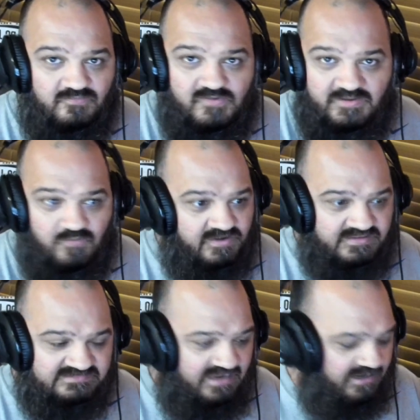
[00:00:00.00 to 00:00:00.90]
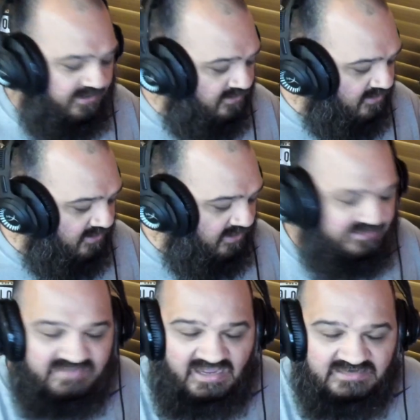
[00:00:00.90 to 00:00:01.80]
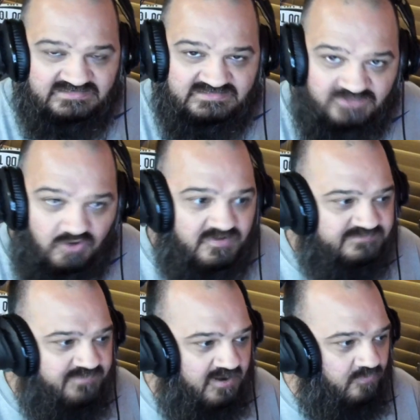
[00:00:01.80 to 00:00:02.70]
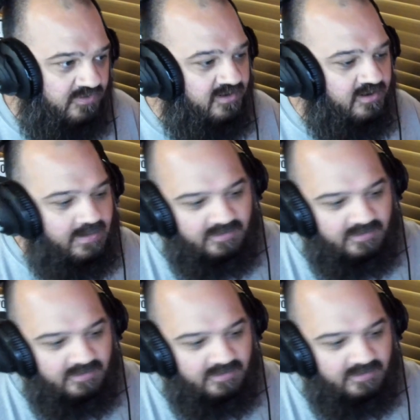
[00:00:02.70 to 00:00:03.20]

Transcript: what he wanted to say, and he's gotten so much better with it.